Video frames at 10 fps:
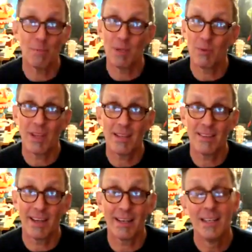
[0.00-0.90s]
butt with that
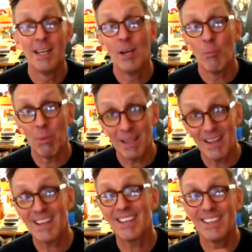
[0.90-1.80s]
thing. But
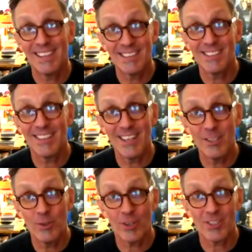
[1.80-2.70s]
luckily, the Sunday
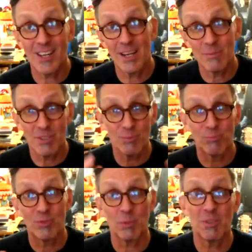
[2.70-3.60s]
New York Times is
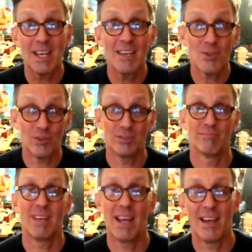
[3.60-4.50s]
substantial,
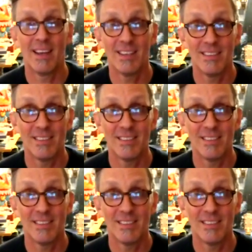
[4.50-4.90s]
and